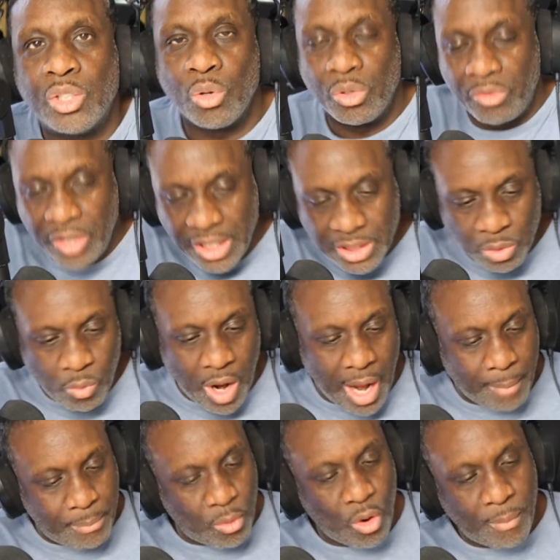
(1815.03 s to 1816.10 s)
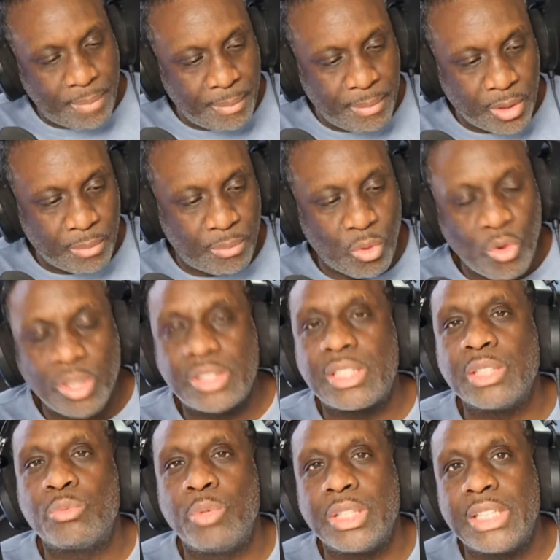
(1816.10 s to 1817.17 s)
So the reason why poor people are poor
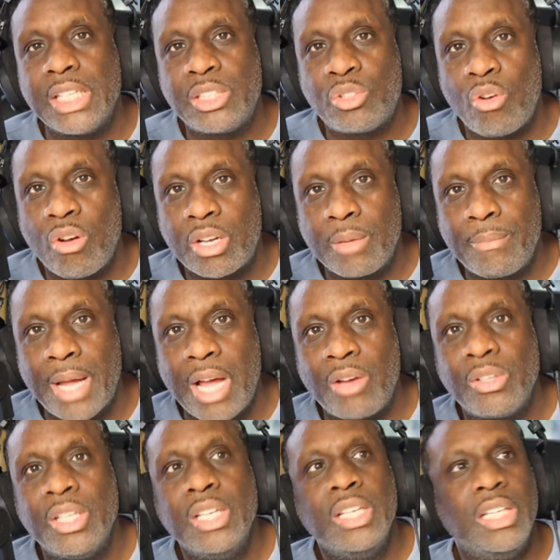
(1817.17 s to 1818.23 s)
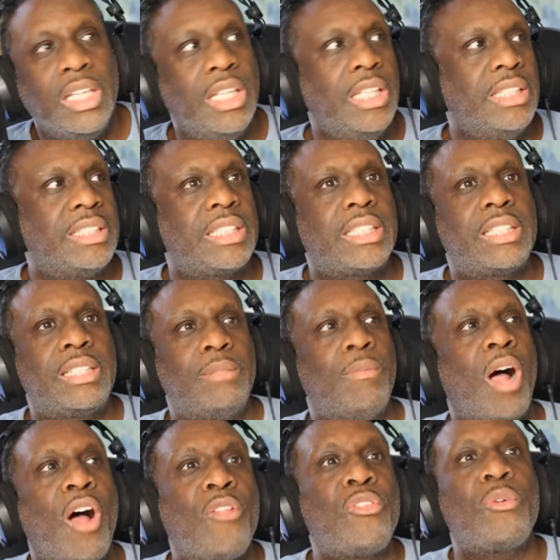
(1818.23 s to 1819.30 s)
is because what they talk about is
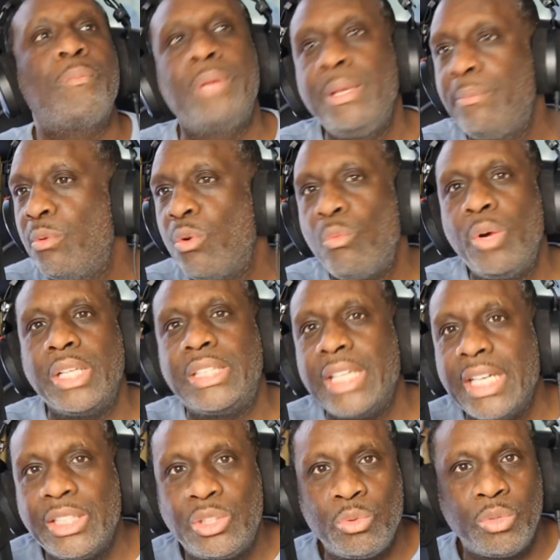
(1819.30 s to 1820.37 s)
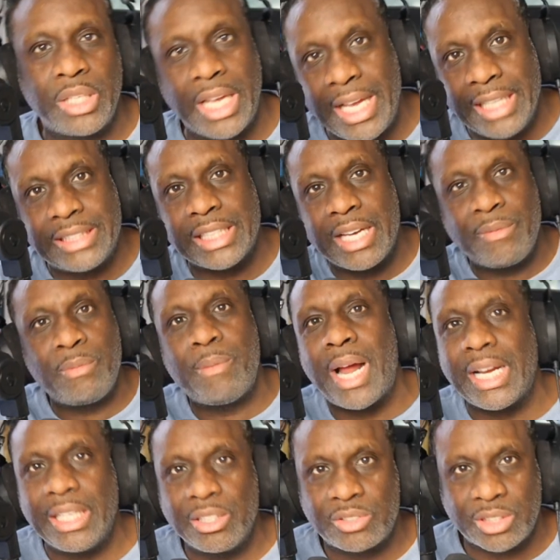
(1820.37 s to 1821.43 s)
other people and what they're doing. They into
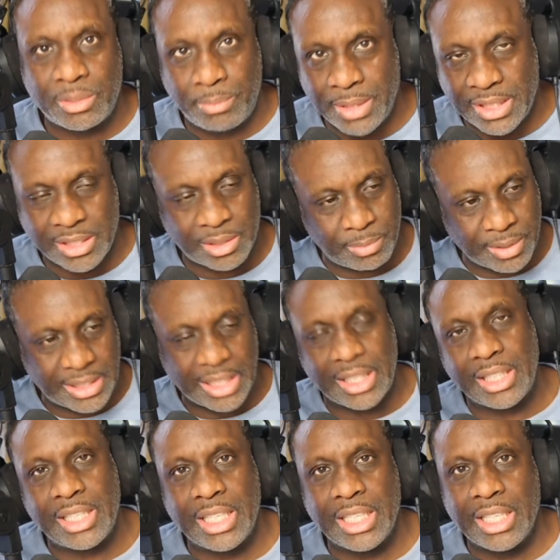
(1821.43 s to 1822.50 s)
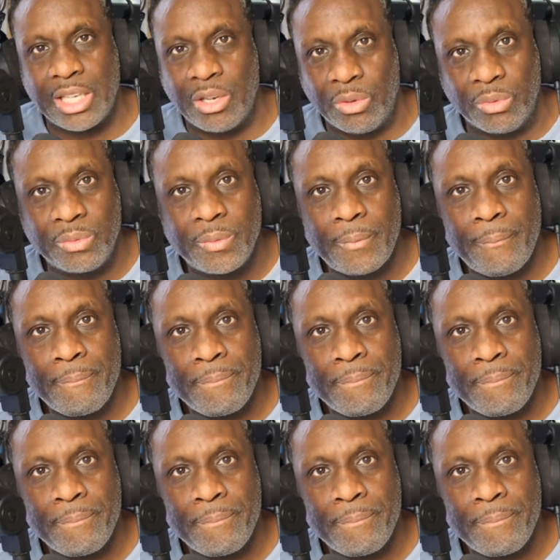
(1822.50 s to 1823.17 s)
everybody else's business but taking care of their own.